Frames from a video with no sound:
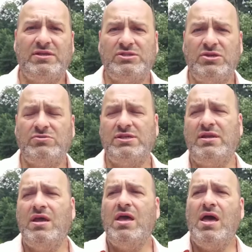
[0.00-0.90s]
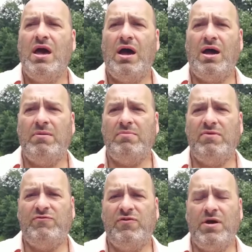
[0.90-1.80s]
the consulting um,
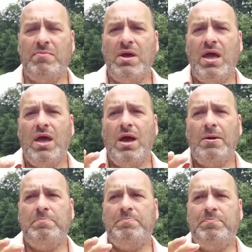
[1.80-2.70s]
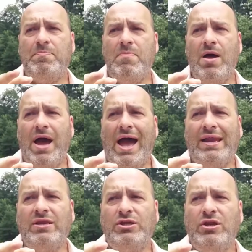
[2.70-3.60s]
firm
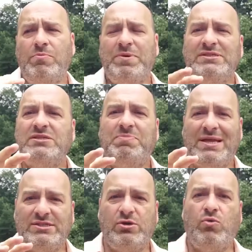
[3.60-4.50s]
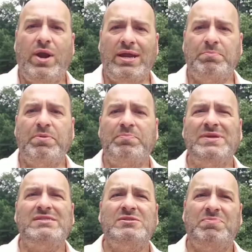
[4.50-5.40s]
and you know business plans are great but
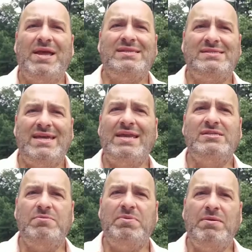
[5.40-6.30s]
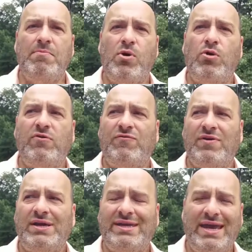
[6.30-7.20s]
business plans tend to be more of
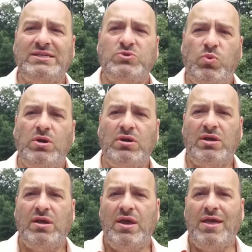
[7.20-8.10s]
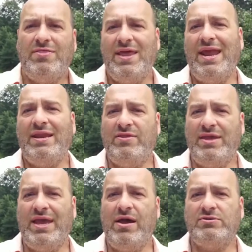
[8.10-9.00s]
guesswork than
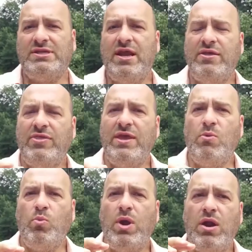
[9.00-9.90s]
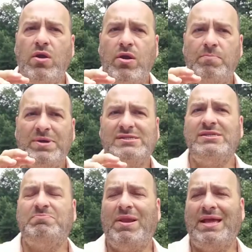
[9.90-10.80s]
anything else. And I think where
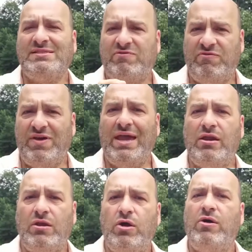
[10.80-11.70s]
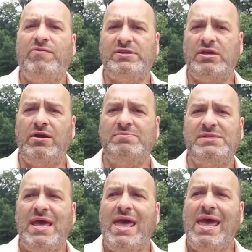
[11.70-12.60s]
business plans fail a lot of the
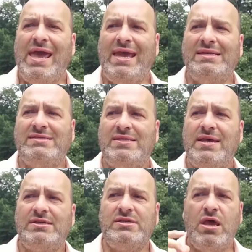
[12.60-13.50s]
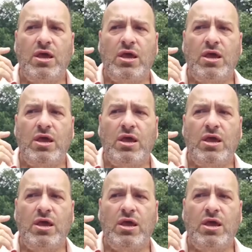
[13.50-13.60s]
times is that